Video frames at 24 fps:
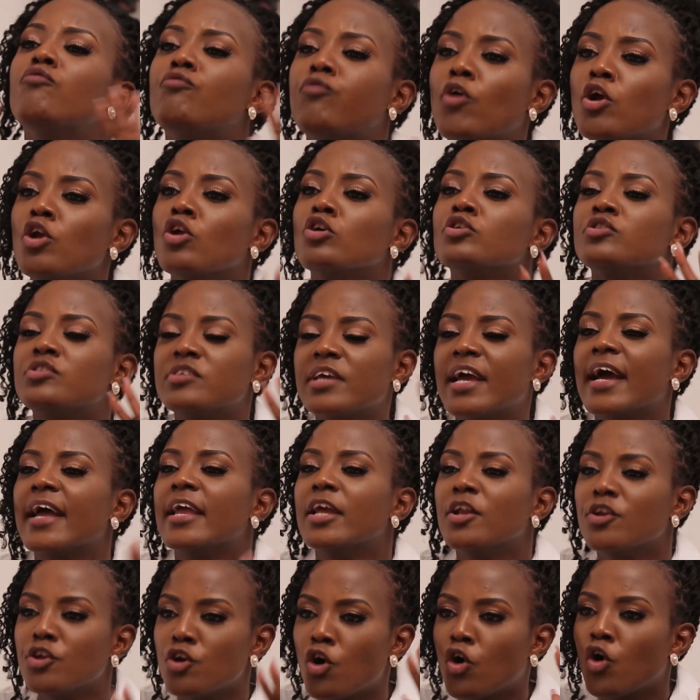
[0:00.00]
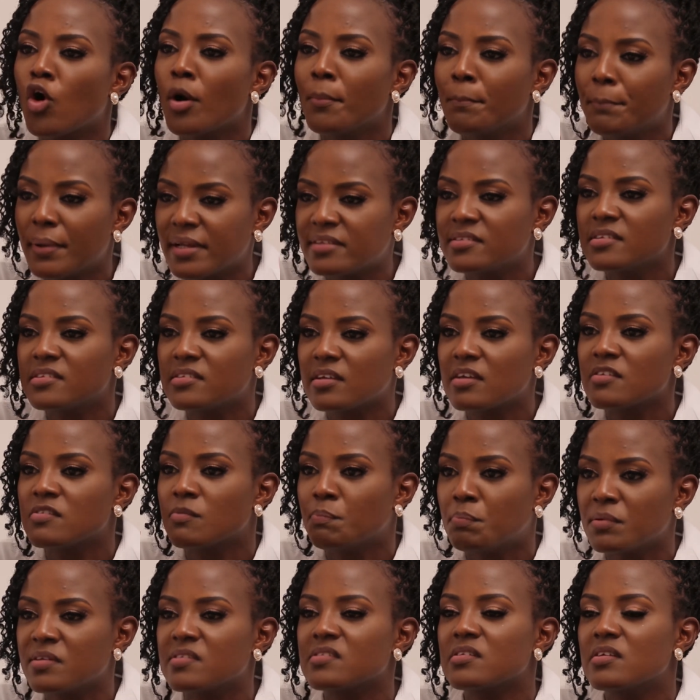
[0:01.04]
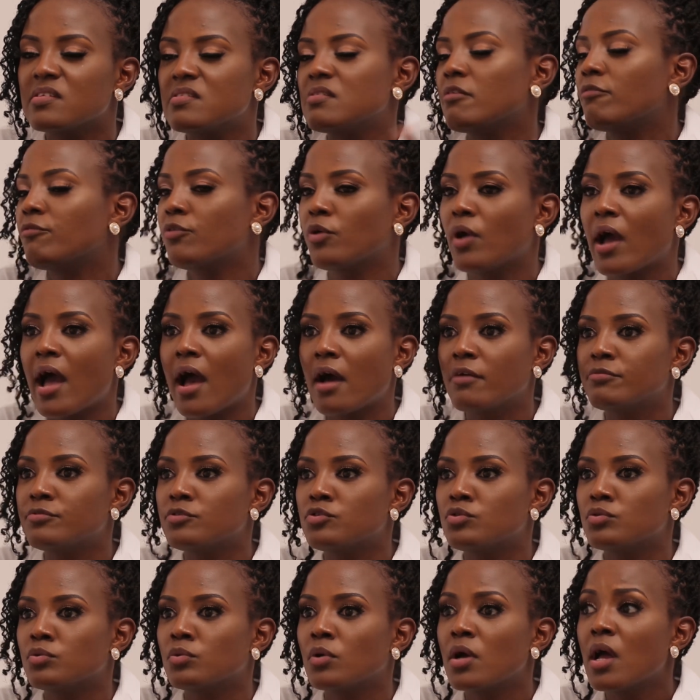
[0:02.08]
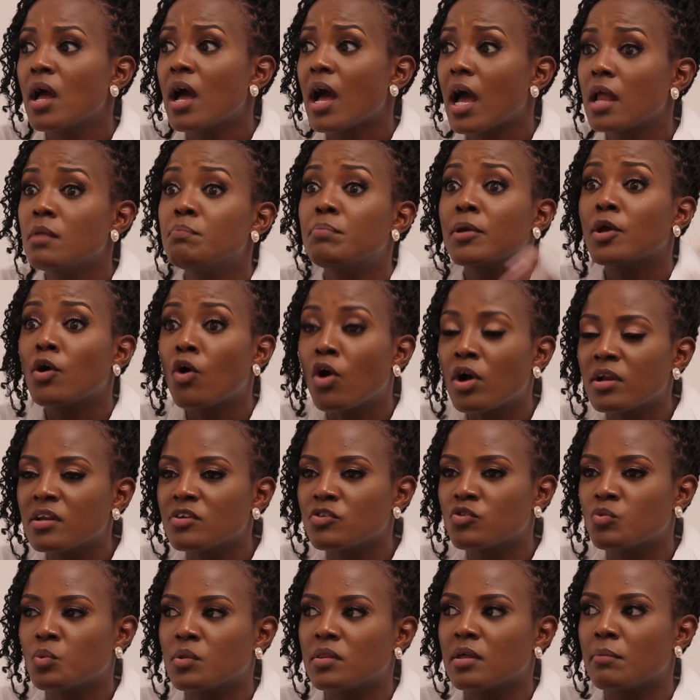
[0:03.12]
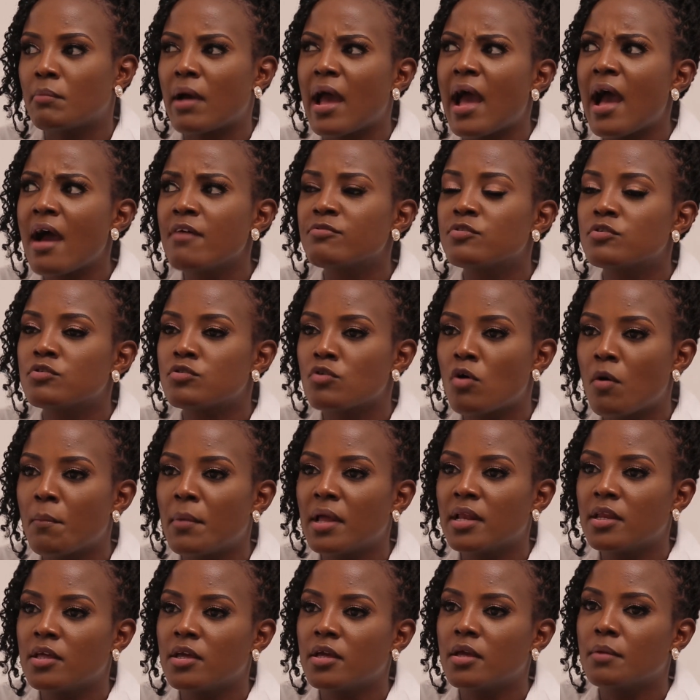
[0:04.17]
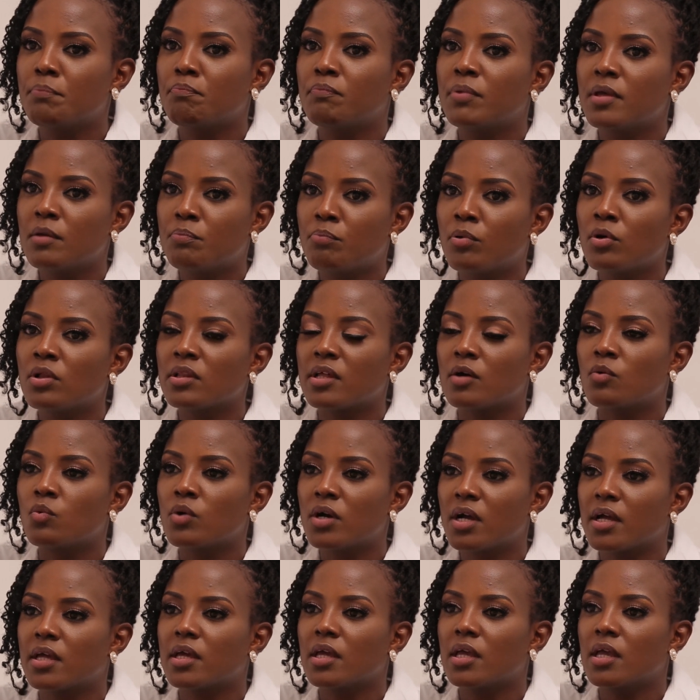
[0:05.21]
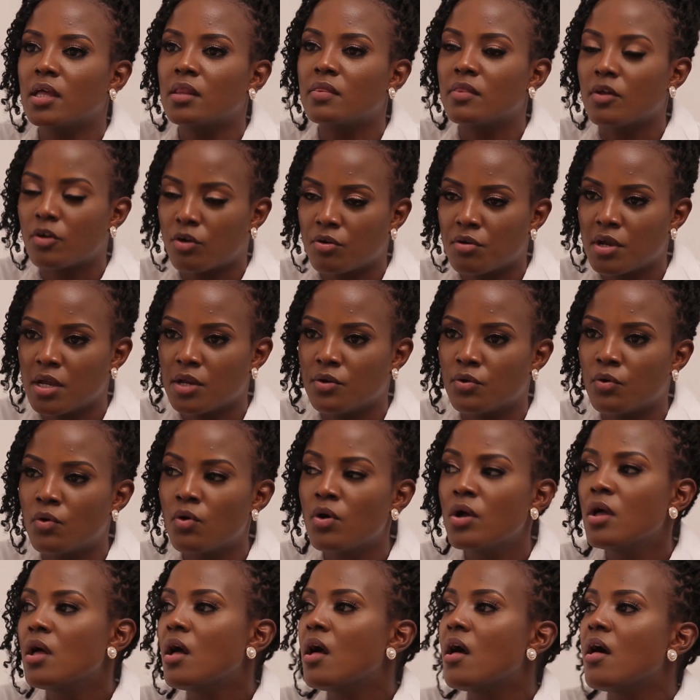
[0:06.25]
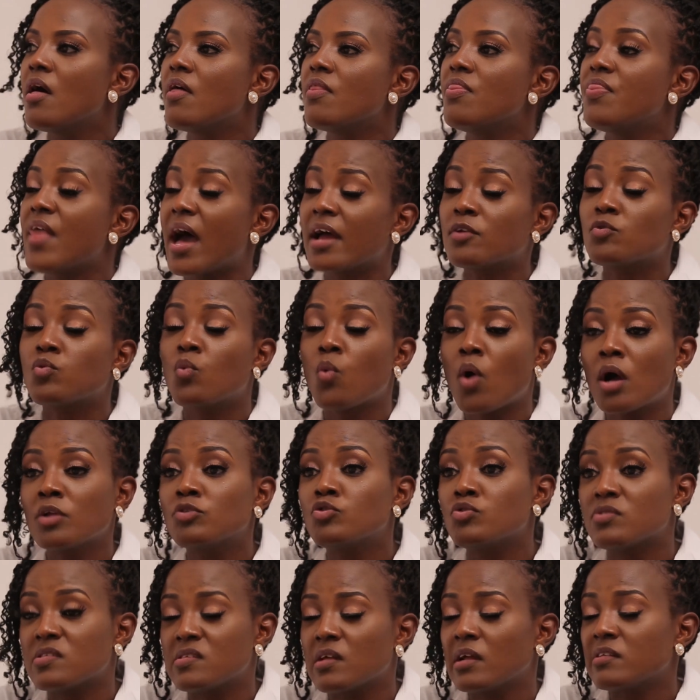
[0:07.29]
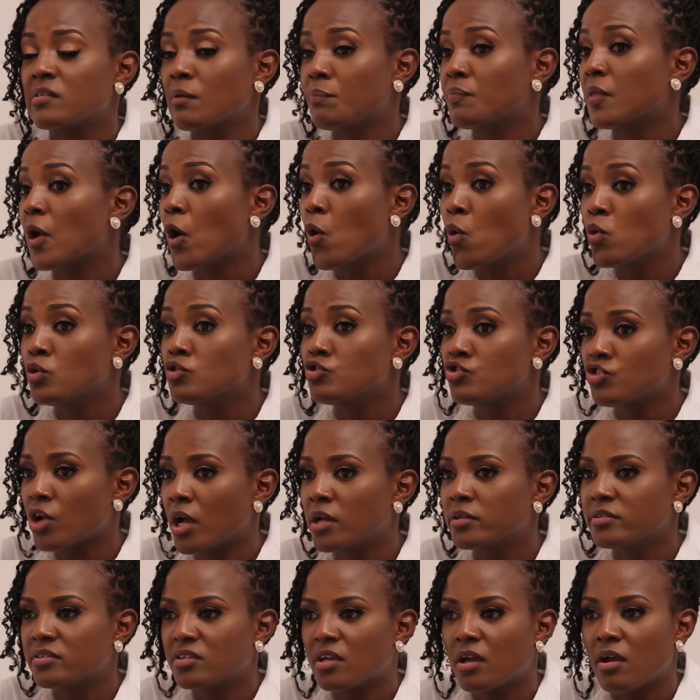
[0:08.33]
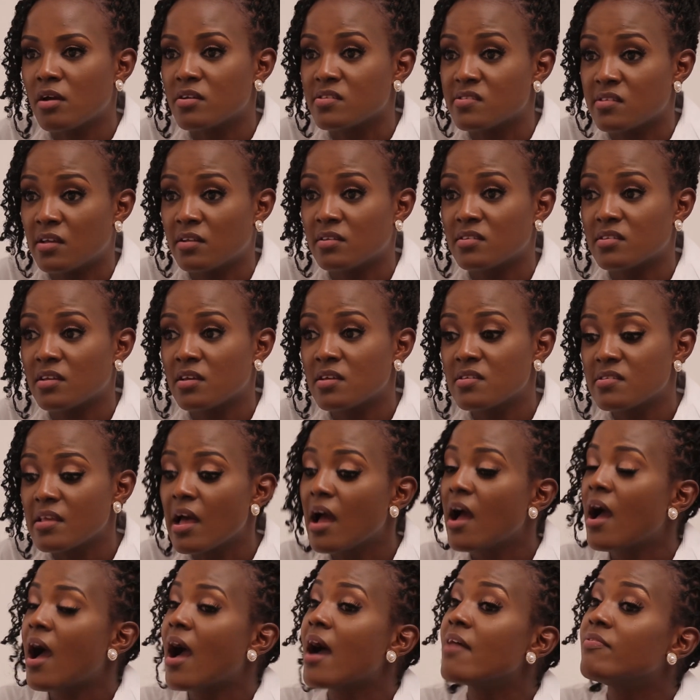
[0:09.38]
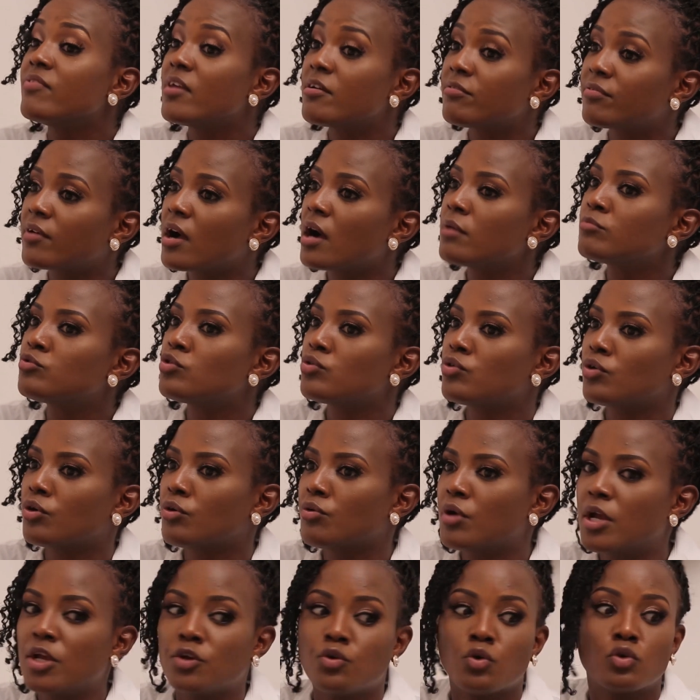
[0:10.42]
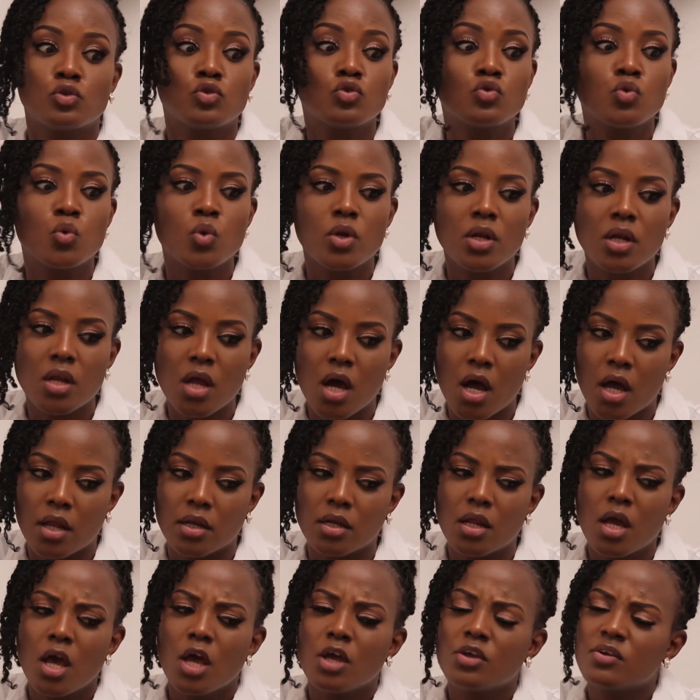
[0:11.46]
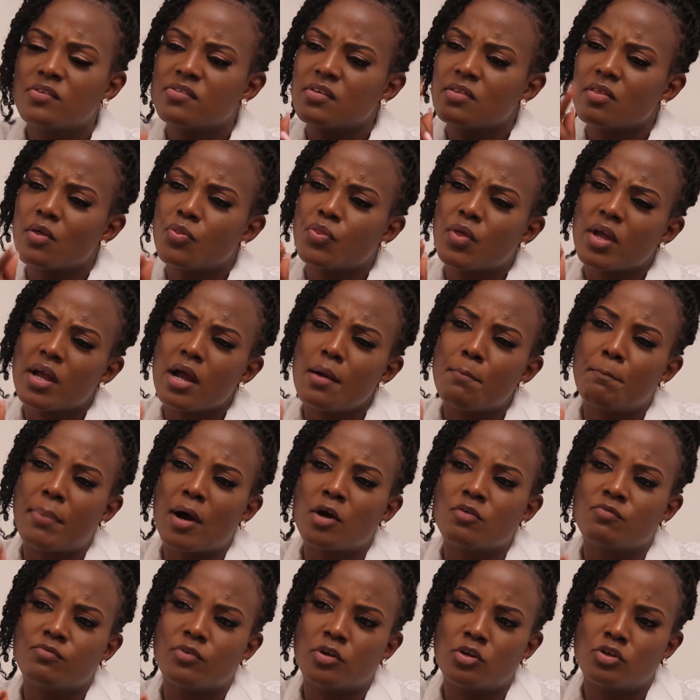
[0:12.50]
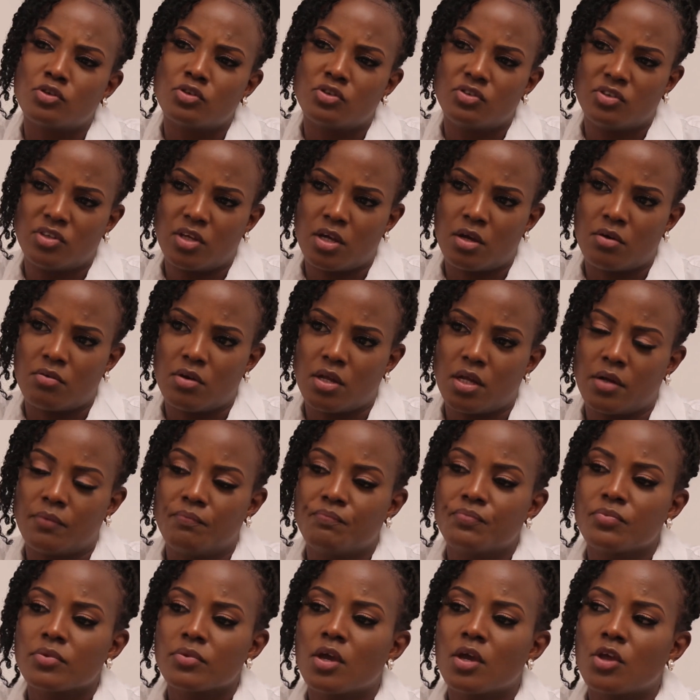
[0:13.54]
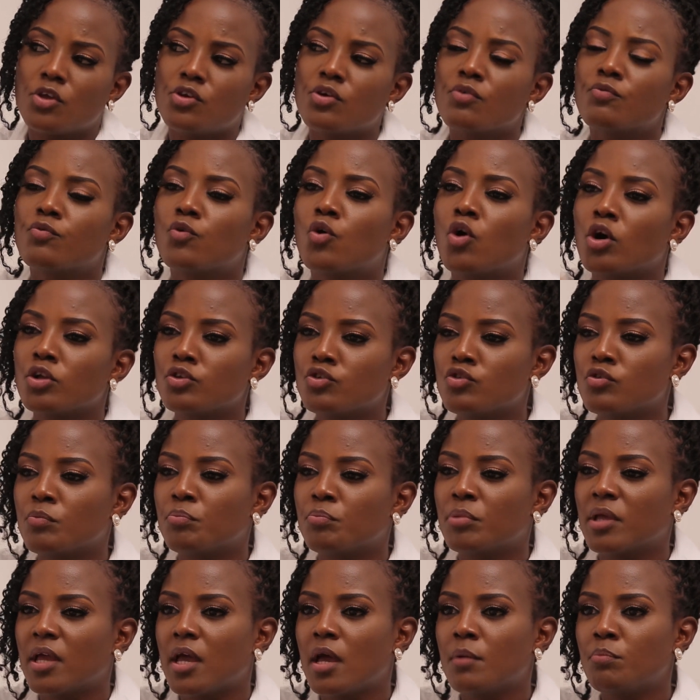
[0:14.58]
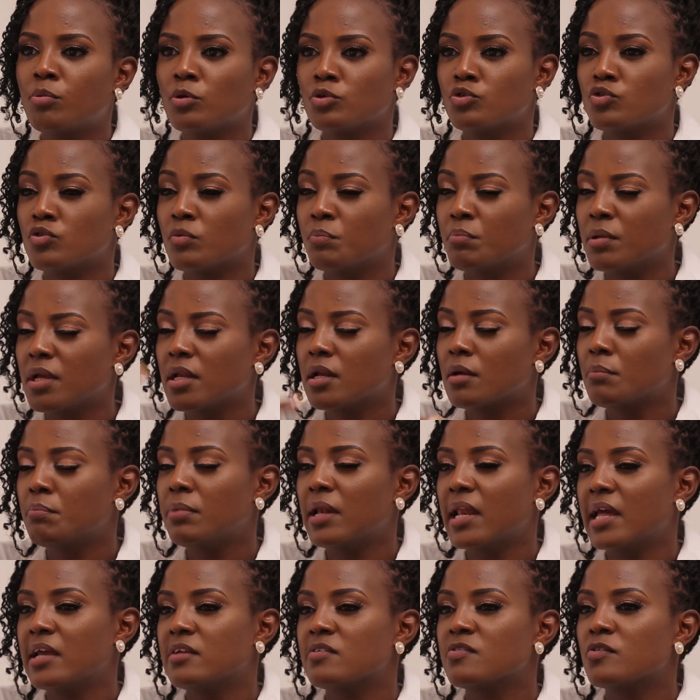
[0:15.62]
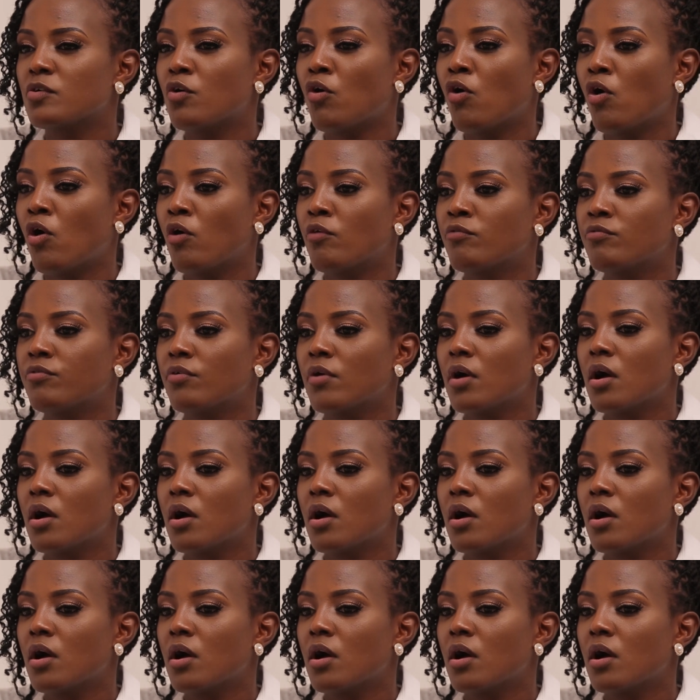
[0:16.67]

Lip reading: volunteer in your competitor's business if you have to. And be honest with them. I have so many people that work in the Cradle that want to start up their own child care centers, and they've come to the Cradle to learn. You see, the thing about volunteering, you've got to be able to be in a place of